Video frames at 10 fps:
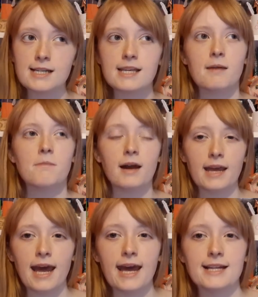it's in
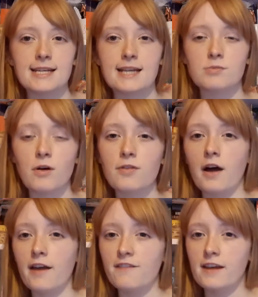my head as one
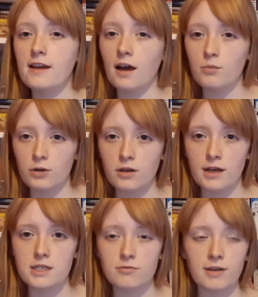that I think I would
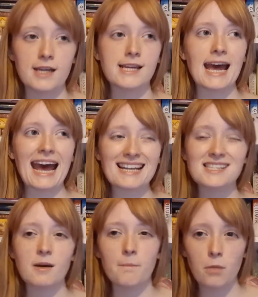like to read at
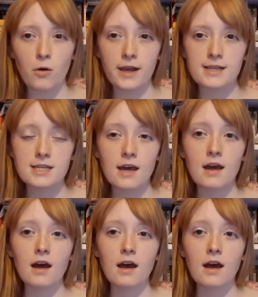some point.